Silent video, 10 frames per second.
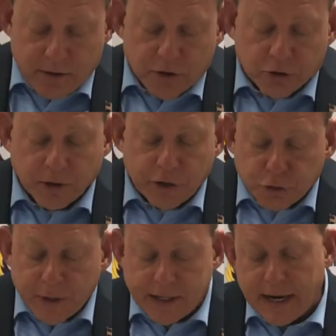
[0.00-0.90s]
So let's
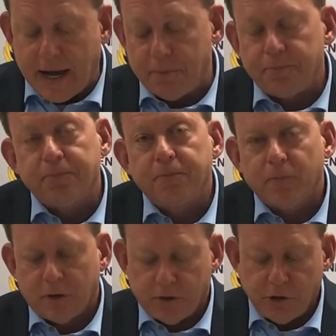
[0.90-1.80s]
recap.
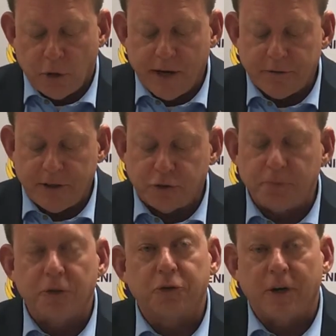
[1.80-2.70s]
No evidence of
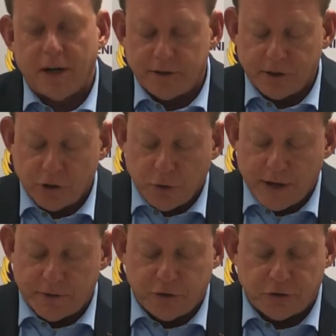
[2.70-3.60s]
misconduct, no
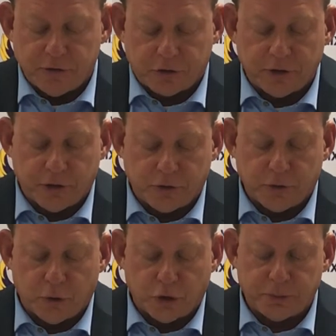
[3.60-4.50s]
evidence of excessive
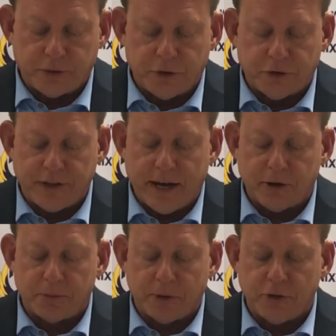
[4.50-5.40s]
force, but there's now
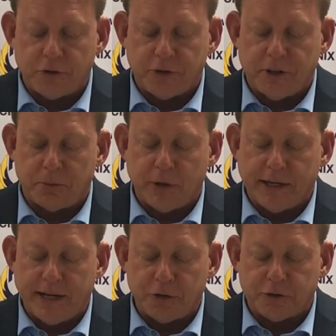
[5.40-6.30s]
an emergency to bring
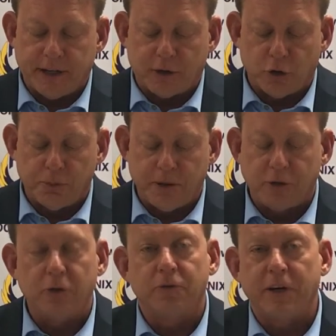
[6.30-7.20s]
an outside group in
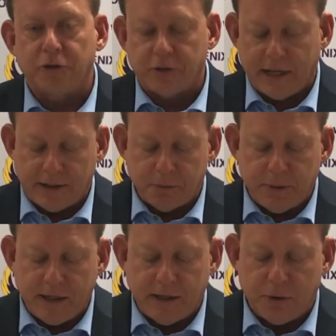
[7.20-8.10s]
to investigate the
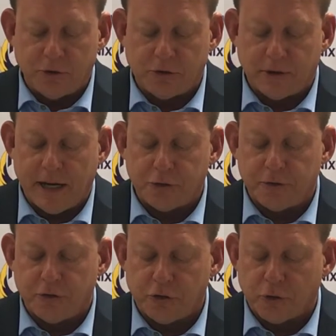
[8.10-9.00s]
PD, which allows for
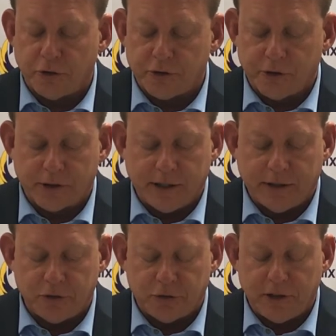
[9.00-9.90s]
the short circuiting
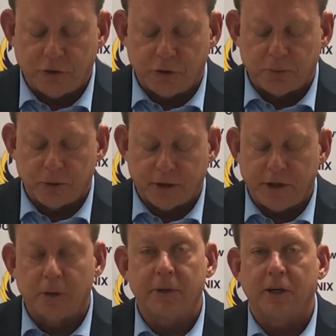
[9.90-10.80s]
of the city's own
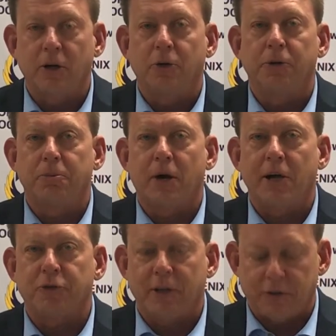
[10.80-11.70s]
procurement code in the
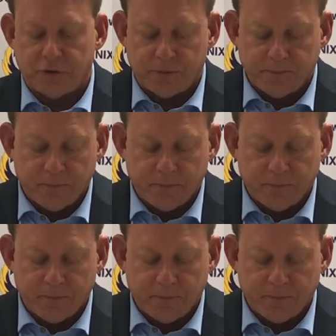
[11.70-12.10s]
process.